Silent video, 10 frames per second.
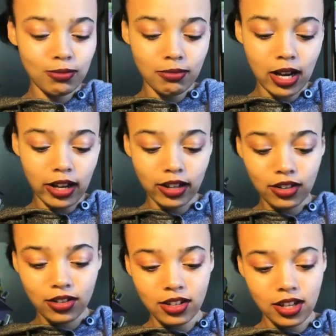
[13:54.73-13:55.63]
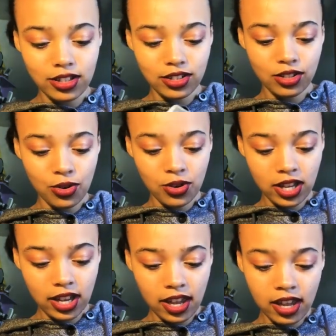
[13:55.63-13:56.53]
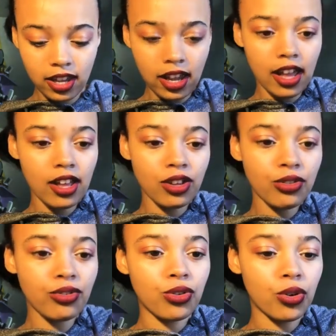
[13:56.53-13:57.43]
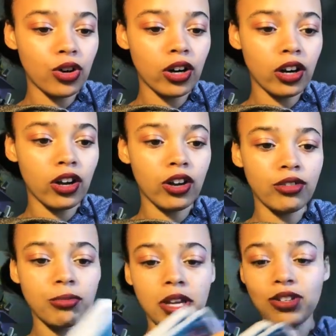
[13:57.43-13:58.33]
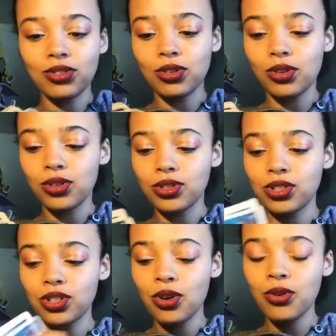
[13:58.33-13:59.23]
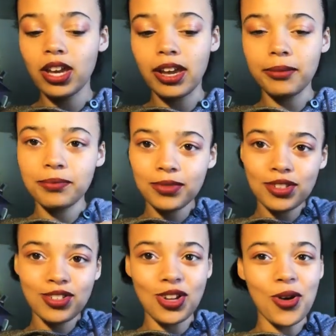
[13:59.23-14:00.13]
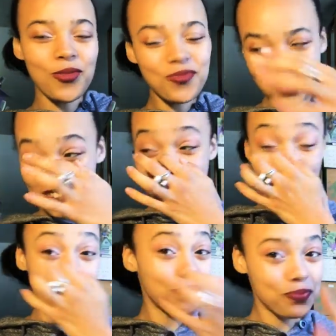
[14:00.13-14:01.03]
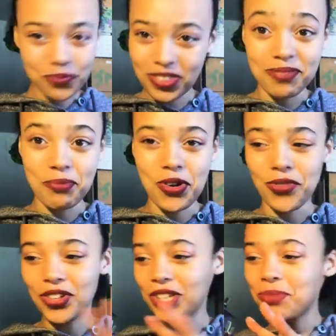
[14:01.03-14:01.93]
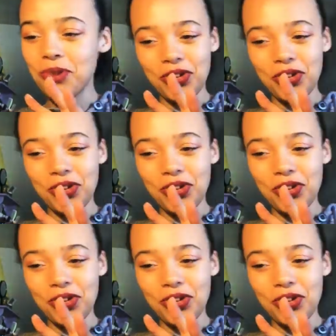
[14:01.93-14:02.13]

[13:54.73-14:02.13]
My goodness. Okay, and the Four of Pentacles. Okay, so there's perfect.